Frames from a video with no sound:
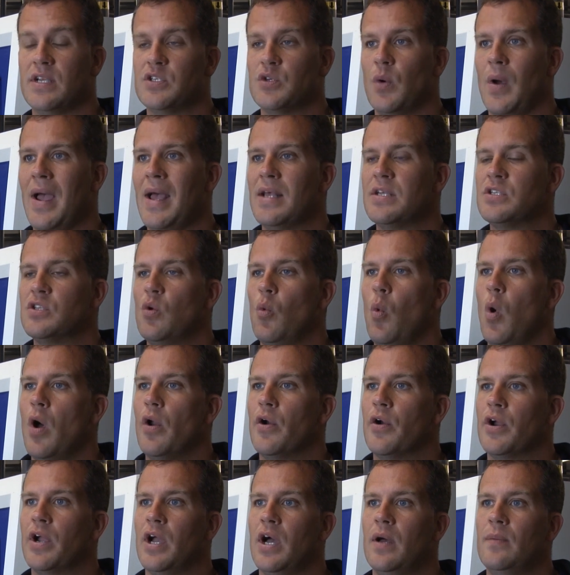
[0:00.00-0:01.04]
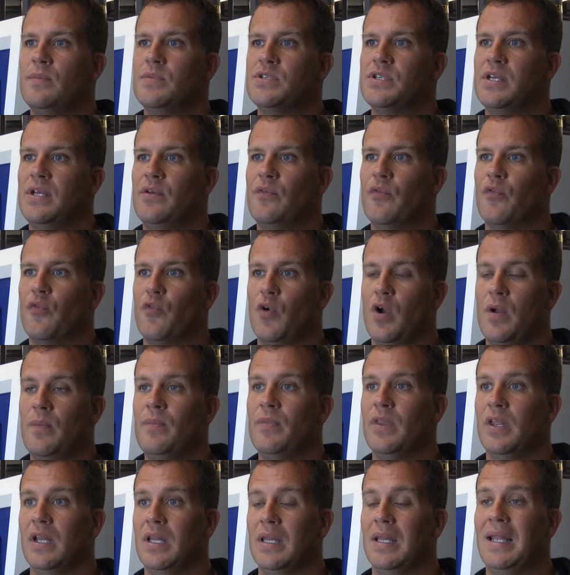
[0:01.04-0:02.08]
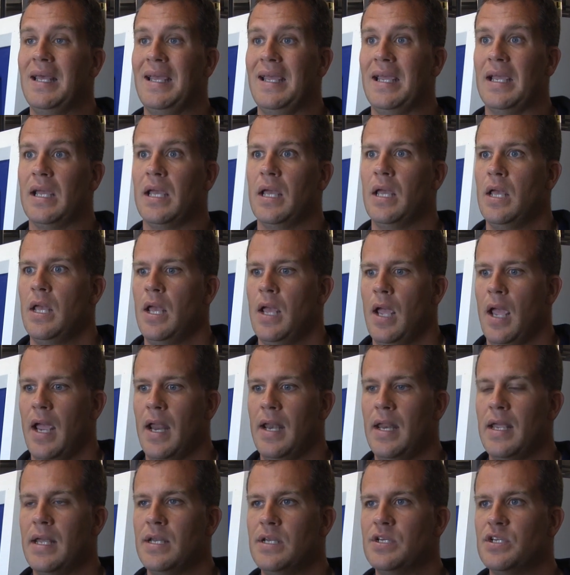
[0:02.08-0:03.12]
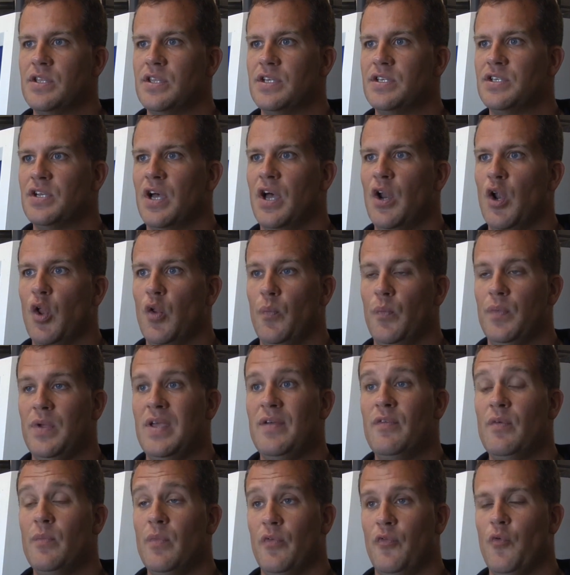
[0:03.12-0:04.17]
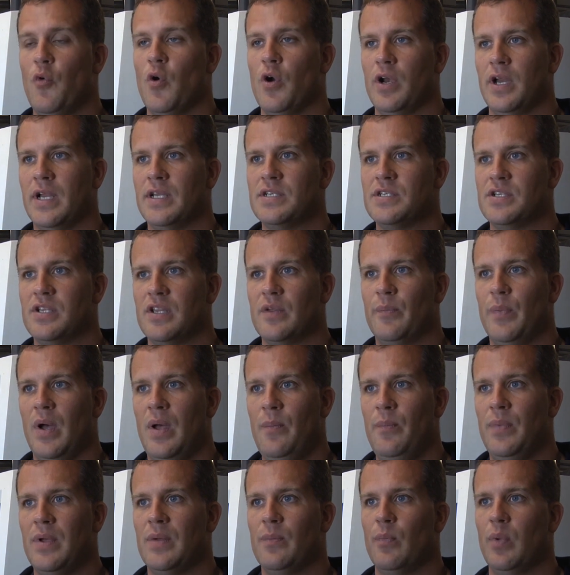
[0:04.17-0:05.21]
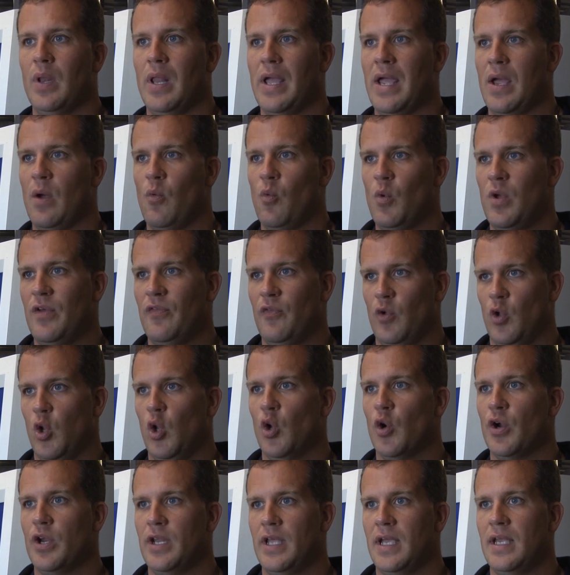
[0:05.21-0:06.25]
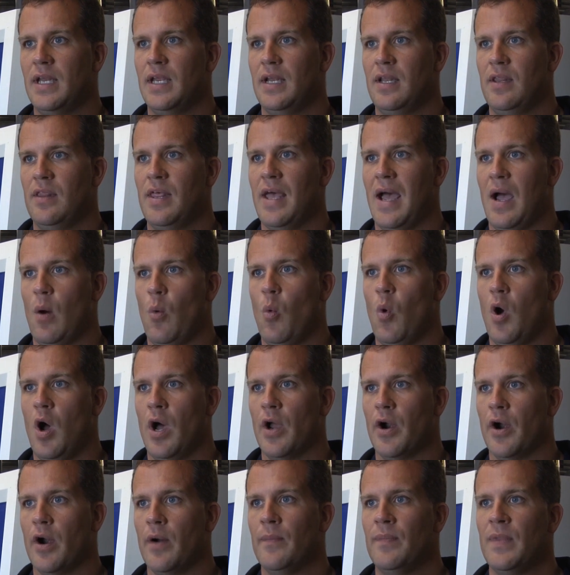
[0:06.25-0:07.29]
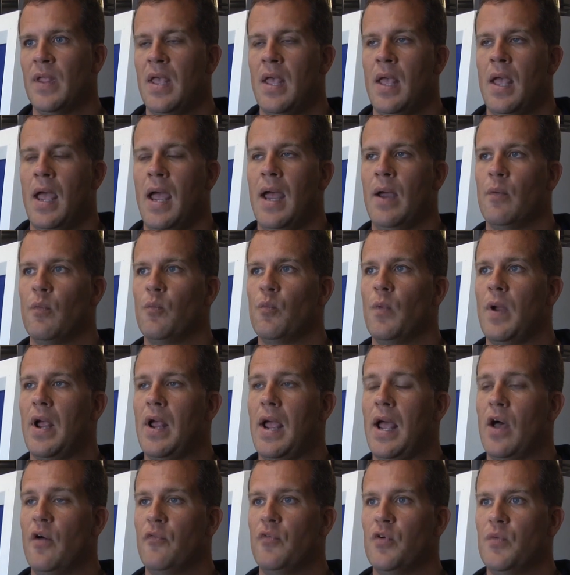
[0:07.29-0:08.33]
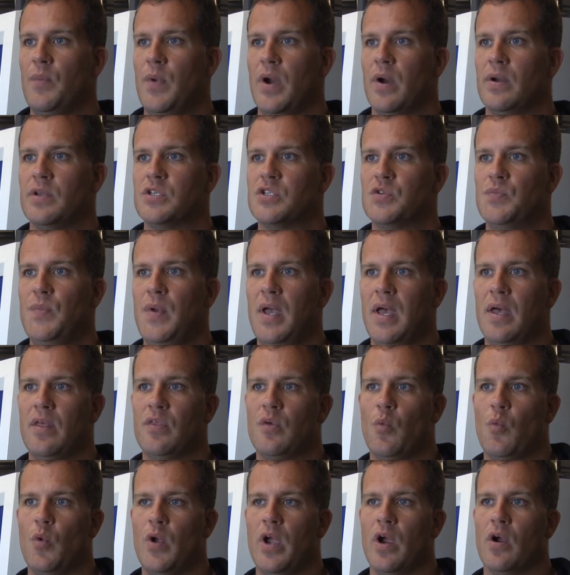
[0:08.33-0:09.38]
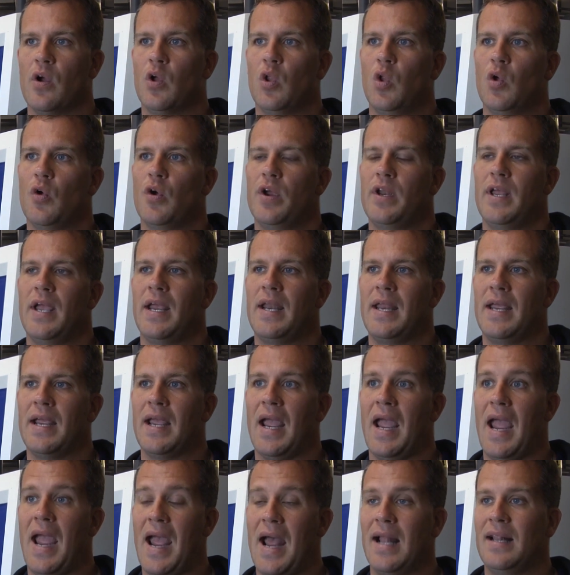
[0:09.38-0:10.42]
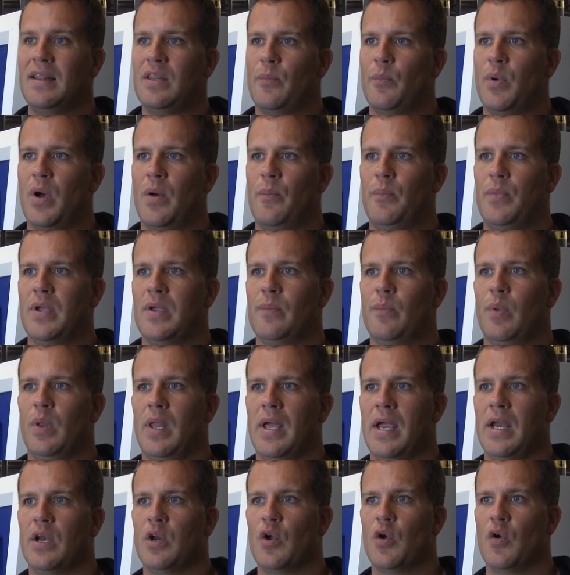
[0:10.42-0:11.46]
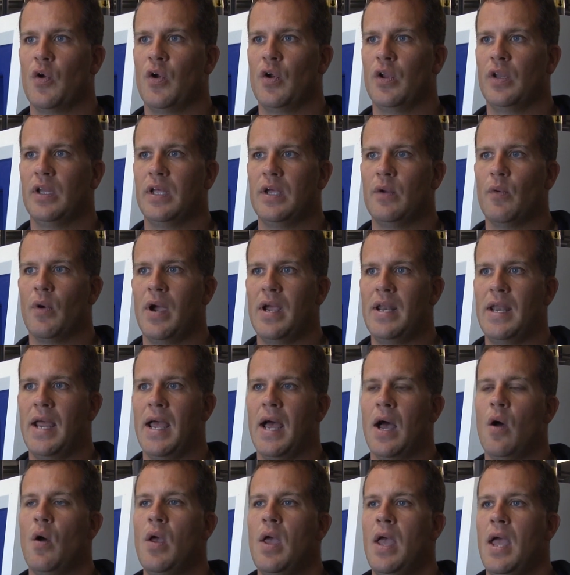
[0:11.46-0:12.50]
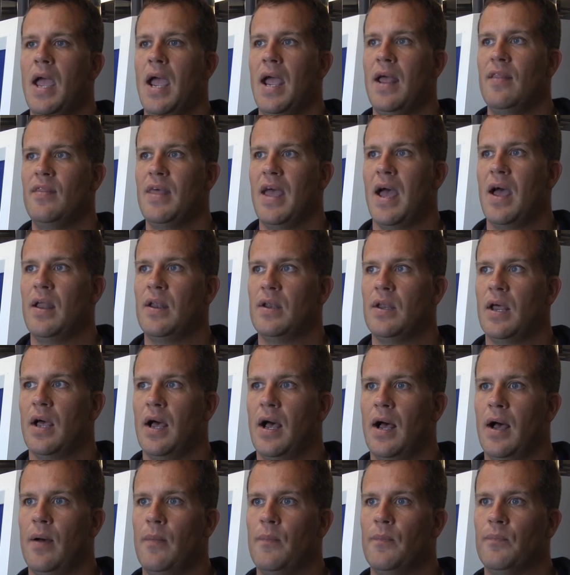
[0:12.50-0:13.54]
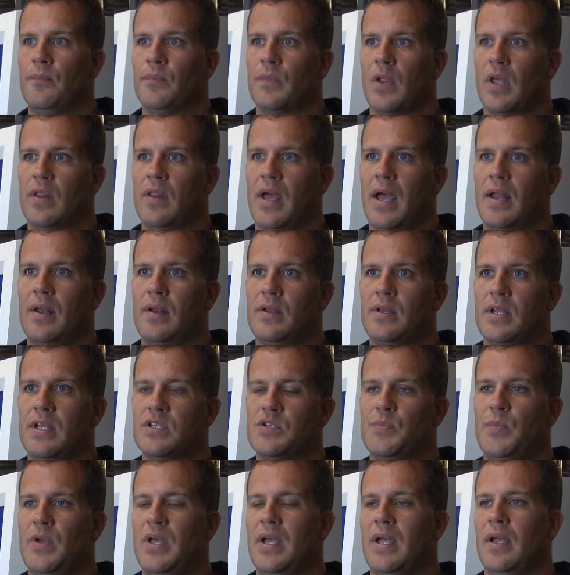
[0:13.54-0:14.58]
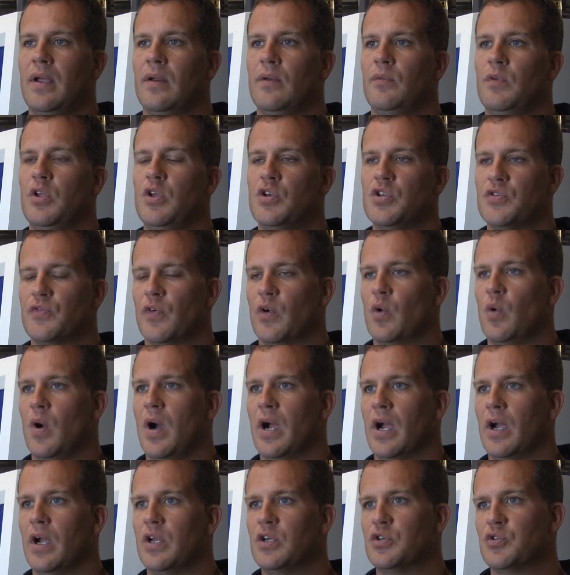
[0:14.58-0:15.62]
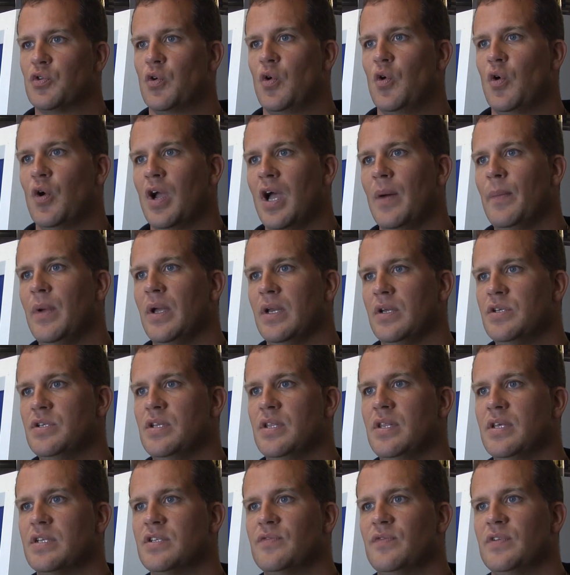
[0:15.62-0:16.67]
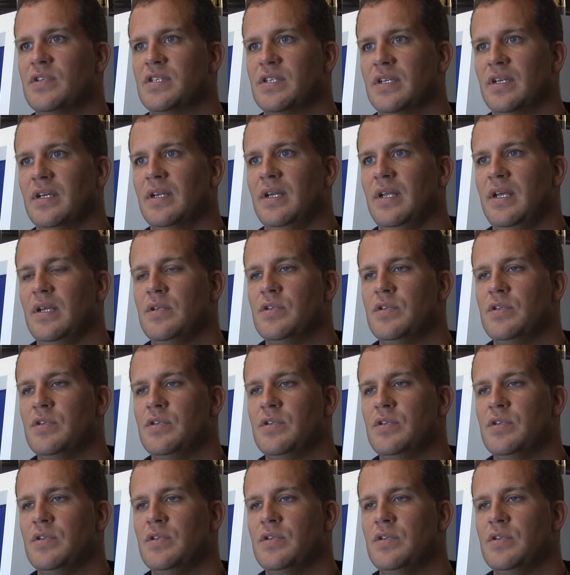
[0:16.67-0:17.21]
So as the water comes in from the lake and into the tunnel, even before it gets to the pumping plant, we've chlorinated that water. At Alfred Merritt Smith, we are chlorinating at the pumping plant currently right now, and that is being used for quagga control coming to this facility.